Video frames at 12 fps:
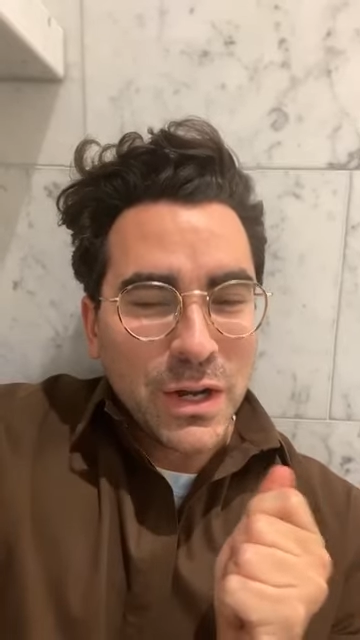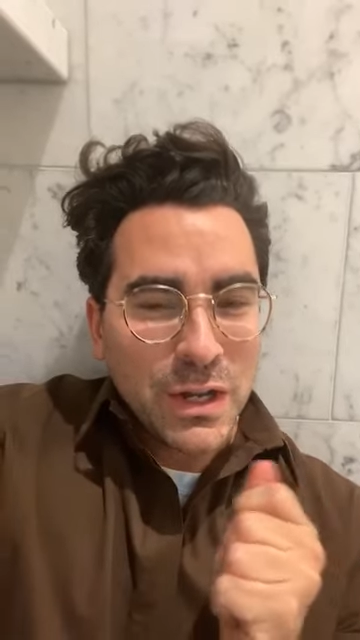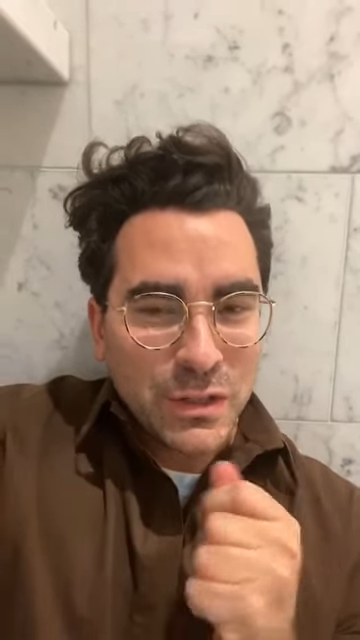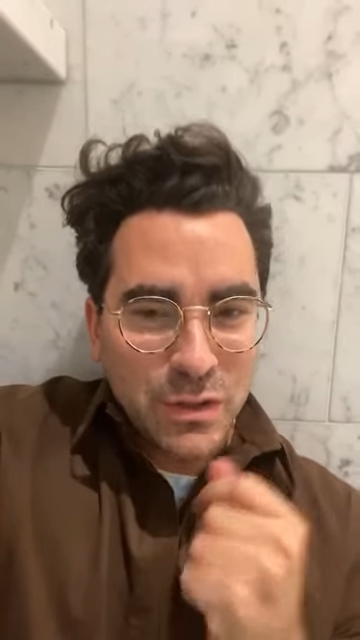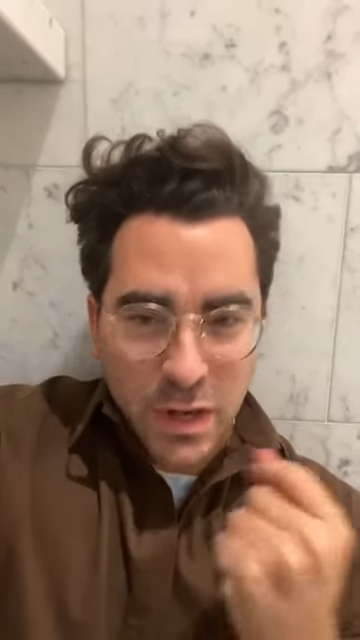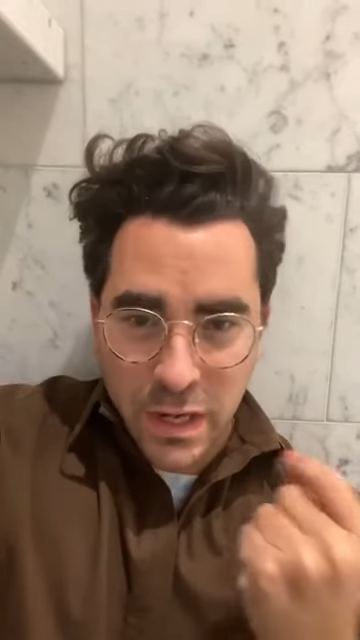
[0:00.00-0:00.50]

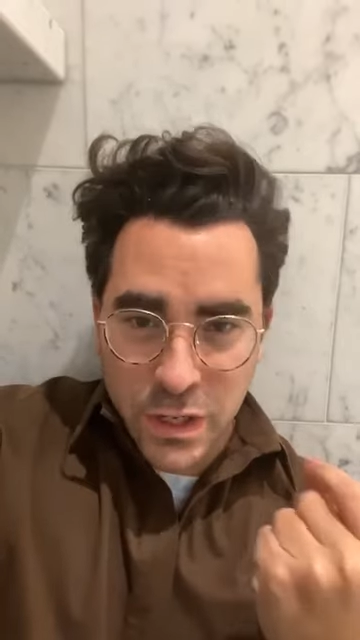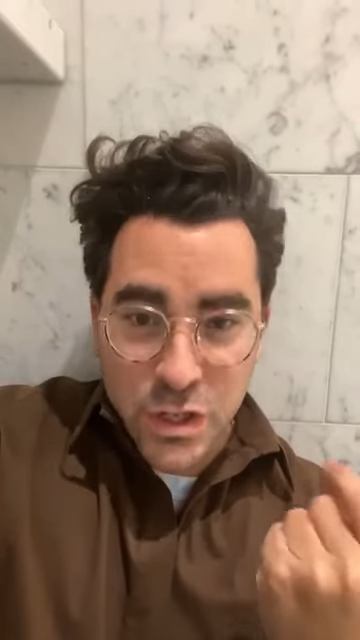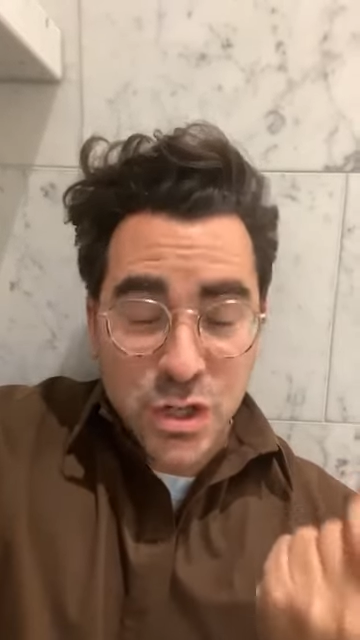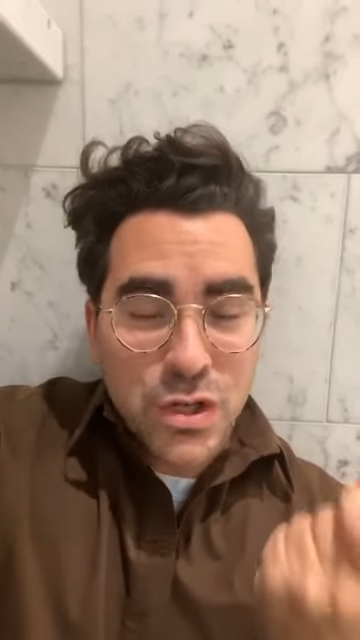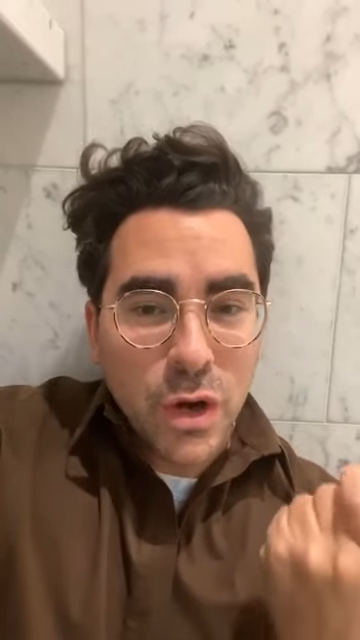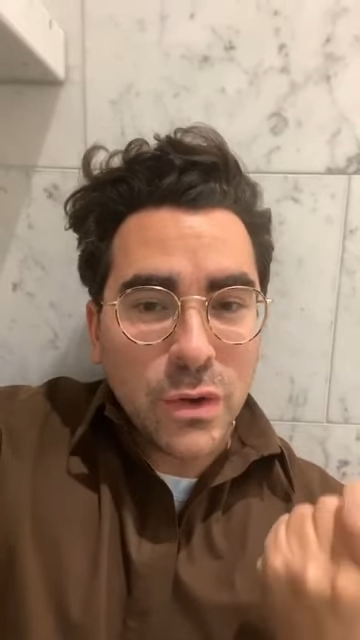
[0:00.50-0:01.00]
so that I can
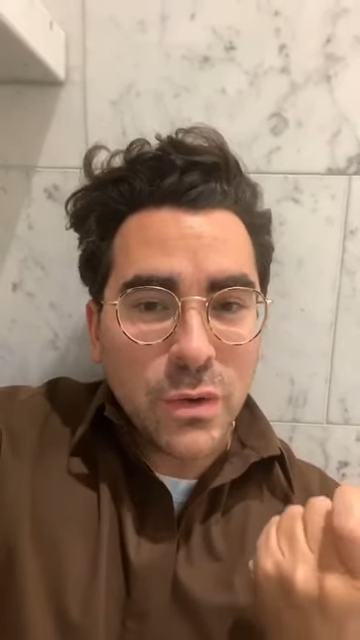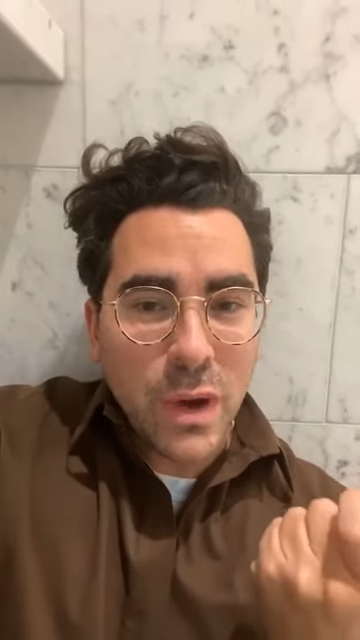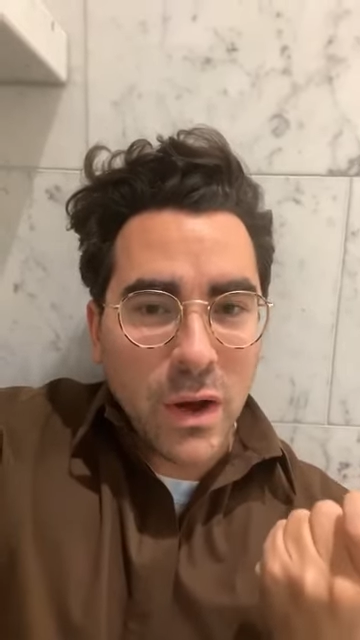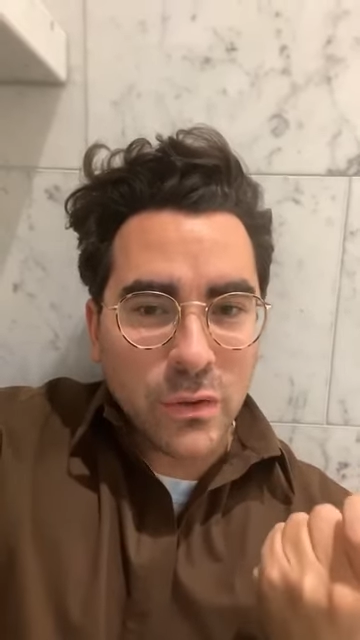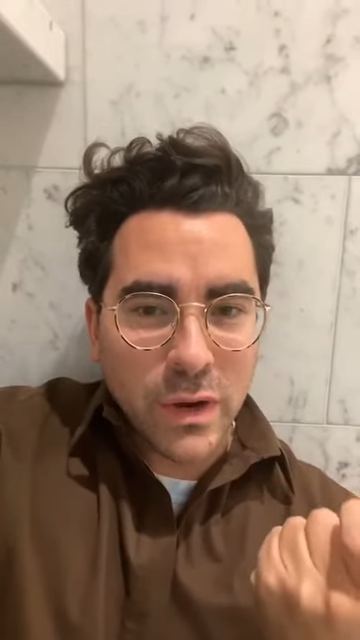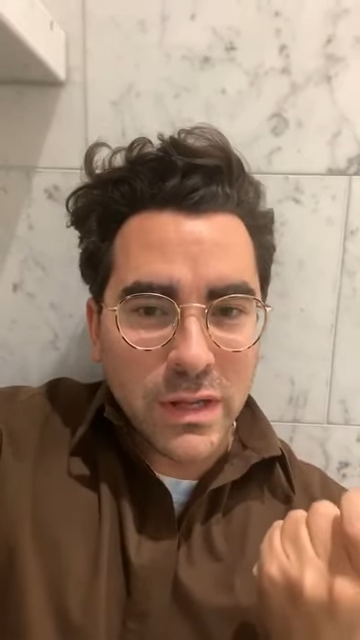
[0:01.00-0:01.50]
show you
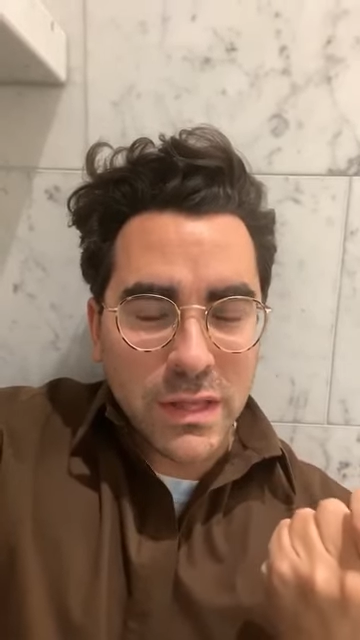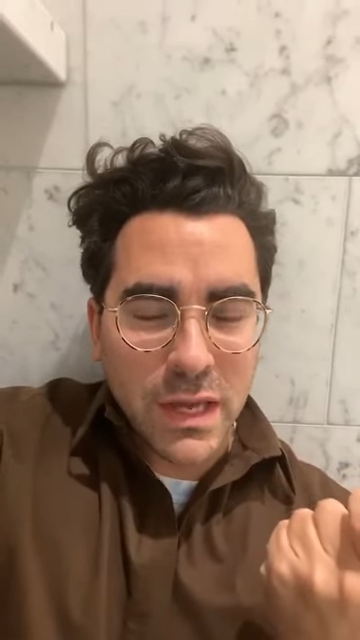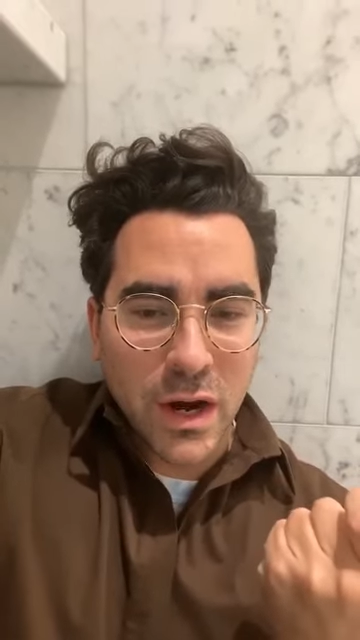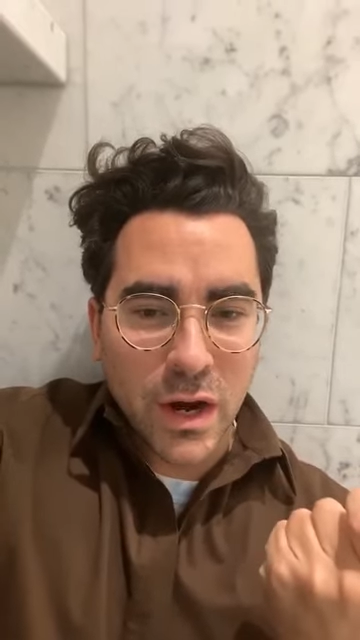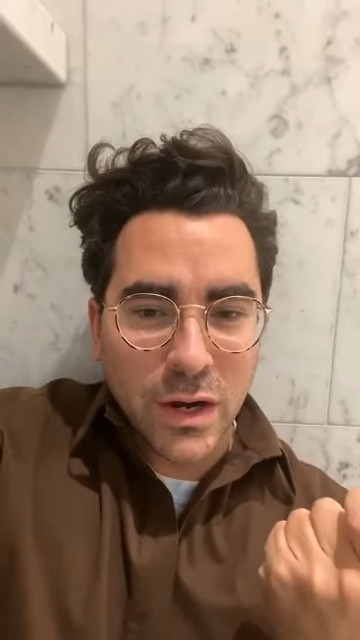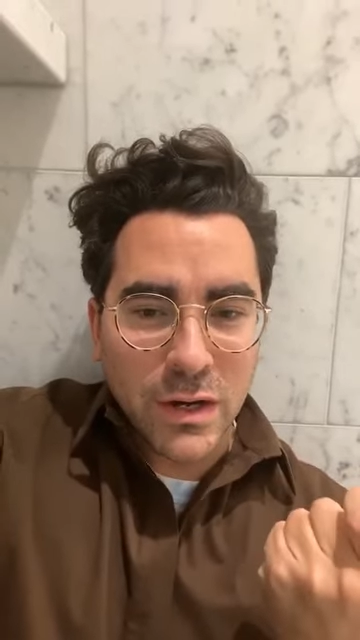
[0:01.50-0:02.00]
how great they
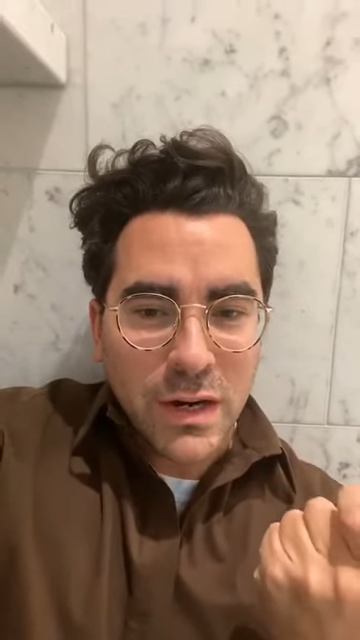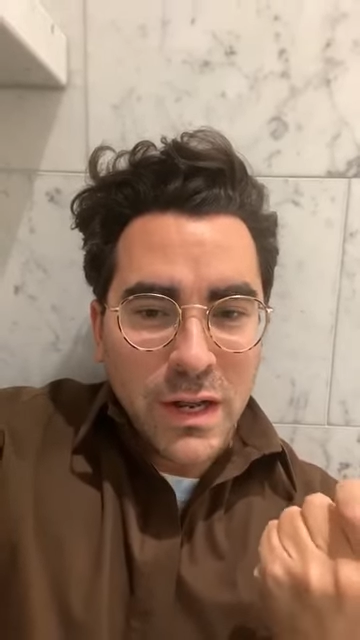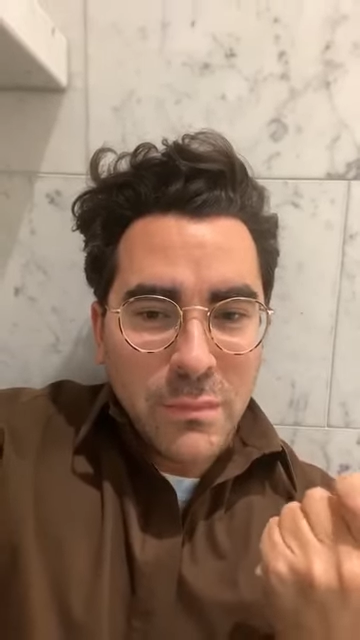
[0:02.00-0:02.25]
are.